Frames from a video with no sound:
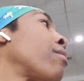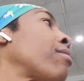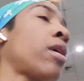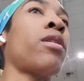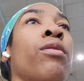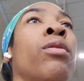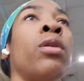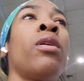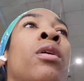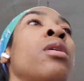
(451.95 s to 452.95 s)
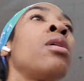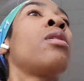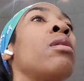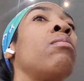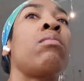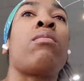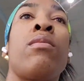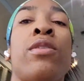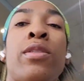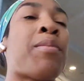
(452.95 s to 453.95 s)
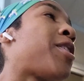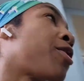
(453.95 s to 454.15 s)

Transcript: Thank you. Same to you.